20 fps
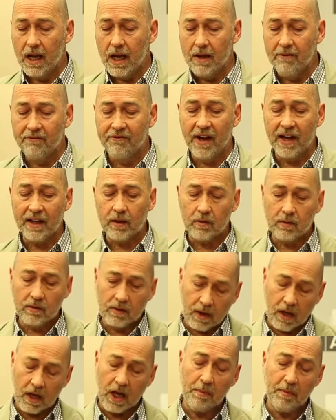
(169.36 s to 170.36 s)
In fact,
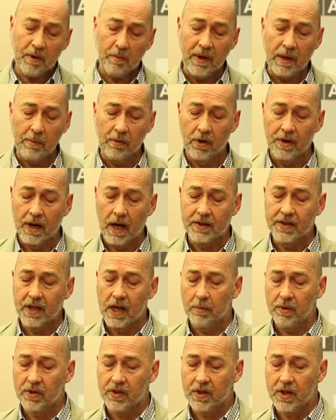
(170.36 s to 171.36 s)
a couple of people on our
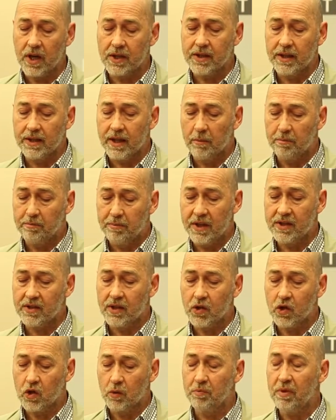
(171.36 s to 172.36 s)
table suggested that
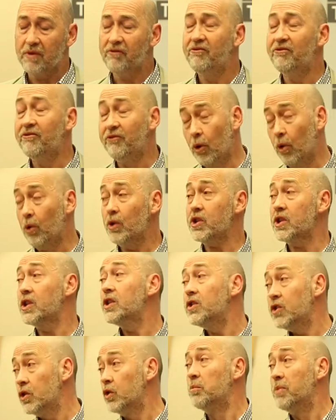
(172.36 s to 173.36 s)
business should be
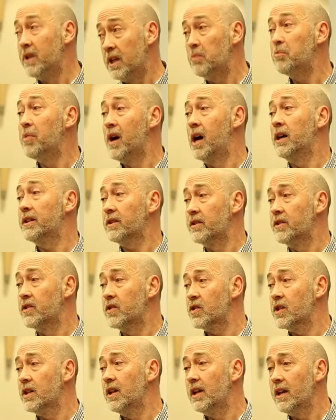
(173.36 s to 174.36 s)
forced to be
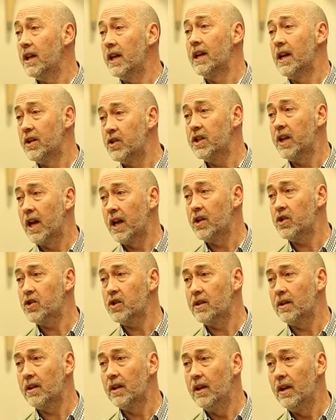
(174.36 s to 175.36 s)
partners in
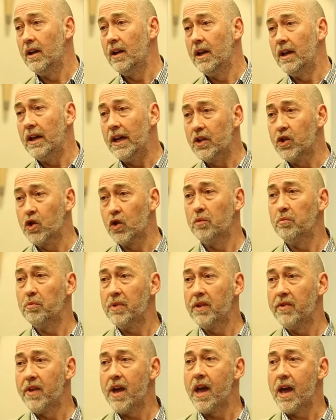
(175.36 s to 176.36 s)
education. It shouldn't
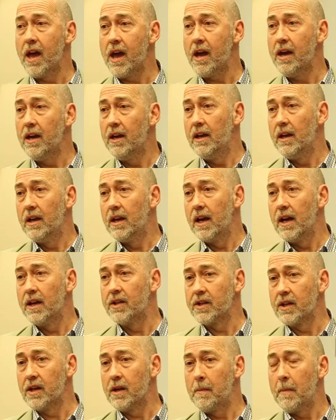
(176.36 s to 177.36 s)
be there
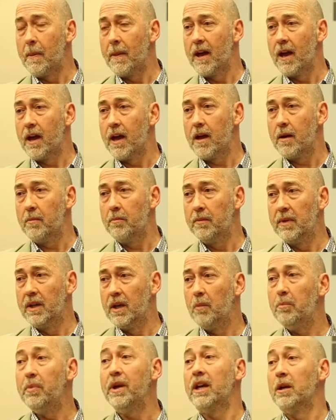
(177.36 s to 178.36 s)
as a
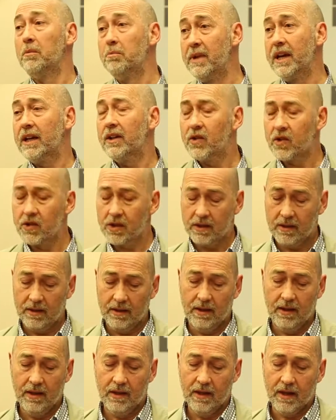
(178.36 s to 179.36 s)
pick and mix
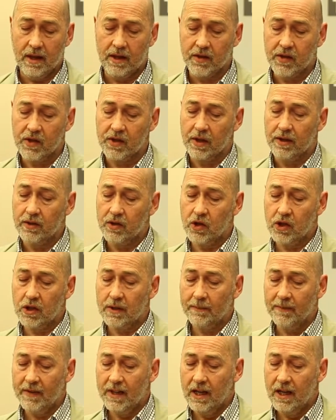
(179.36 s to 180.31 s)
as such.